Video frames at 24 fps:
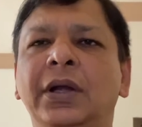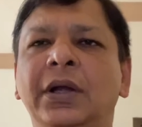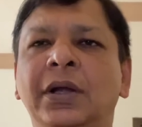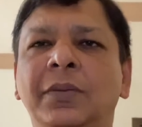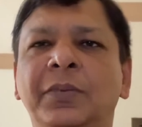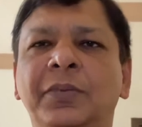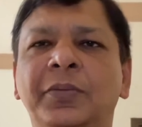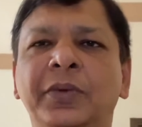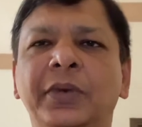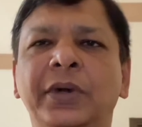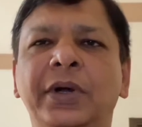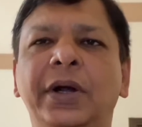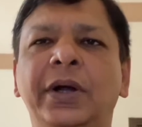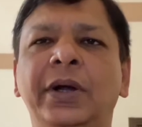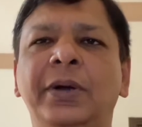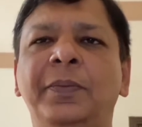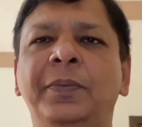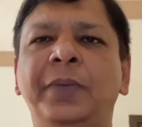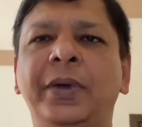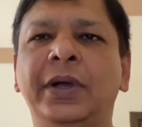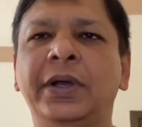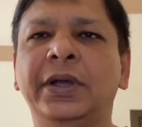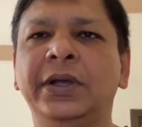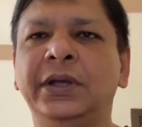component,
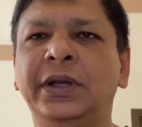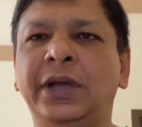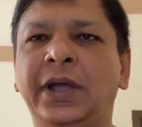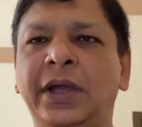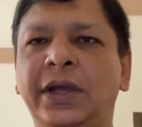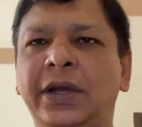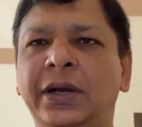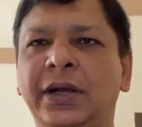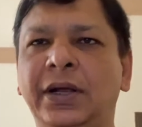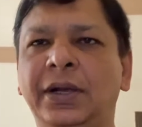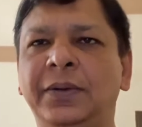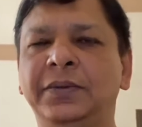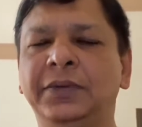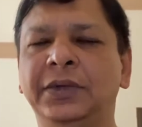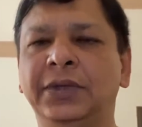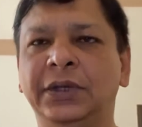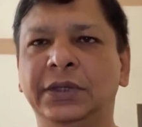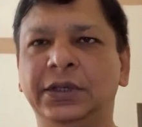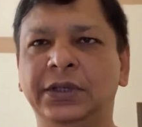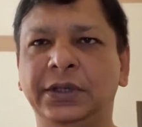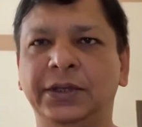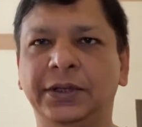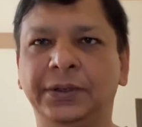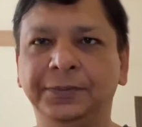package diagrams are
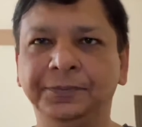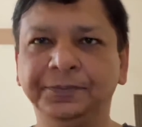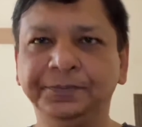there.